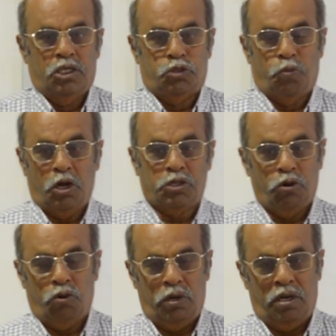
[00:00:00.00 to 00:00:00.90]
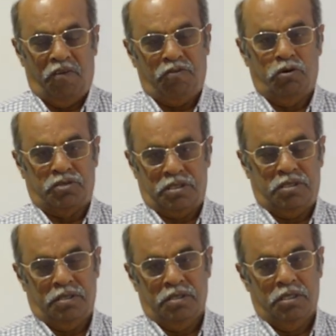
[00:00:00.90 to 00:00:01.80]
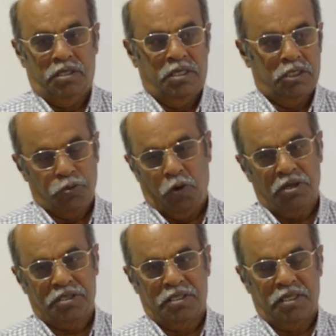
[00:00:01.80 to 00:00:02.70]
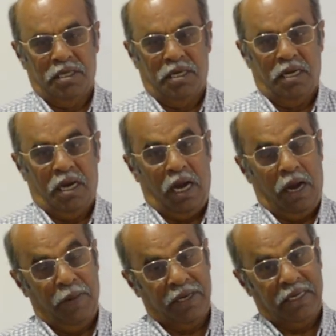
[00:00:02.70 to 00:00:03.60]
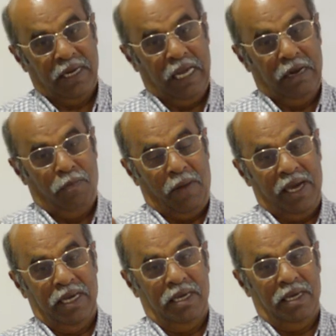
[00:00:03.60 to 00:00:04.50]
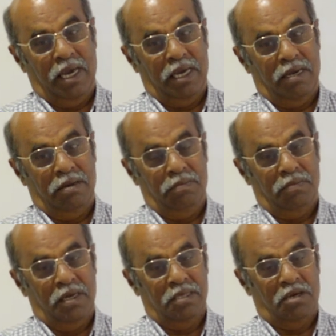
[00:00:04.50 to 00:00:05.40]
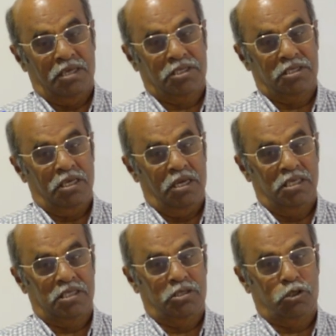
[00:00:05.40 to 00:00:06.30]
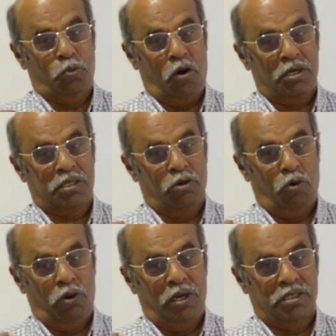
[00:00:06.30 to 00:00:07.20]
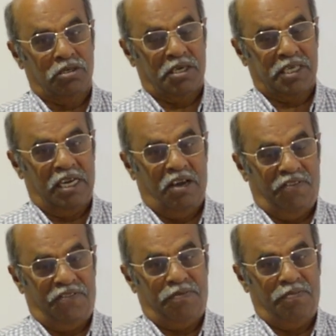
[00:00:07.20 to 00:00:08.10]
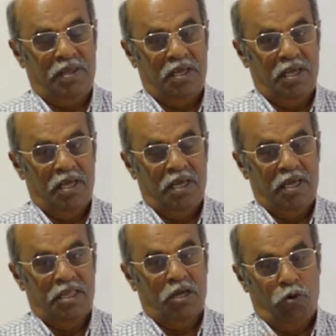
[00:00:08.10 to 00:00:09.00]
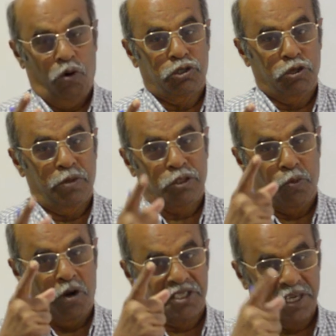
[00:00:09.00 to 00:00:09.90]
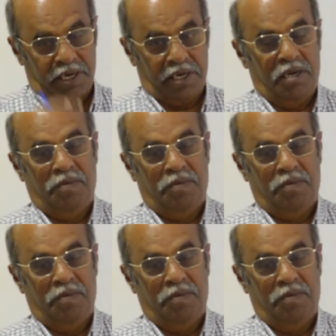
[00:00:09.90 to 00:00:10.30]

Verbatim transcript: SMART goal, of course, SMART, but in my aim is SMART goal is not enough. The goal should be smarter.